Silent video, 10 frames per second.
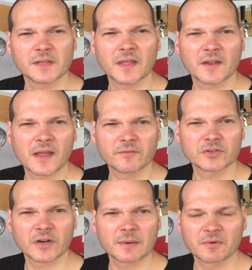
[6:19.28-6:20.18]
today that I haven't
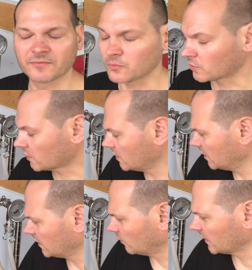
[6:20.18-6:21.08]
tried before.
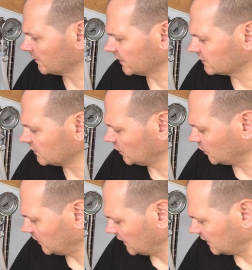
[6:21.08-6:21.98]
What I'm gonna
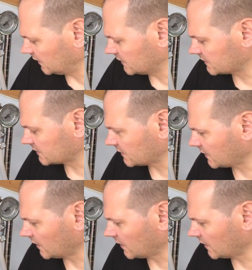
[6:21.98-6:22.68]
do is,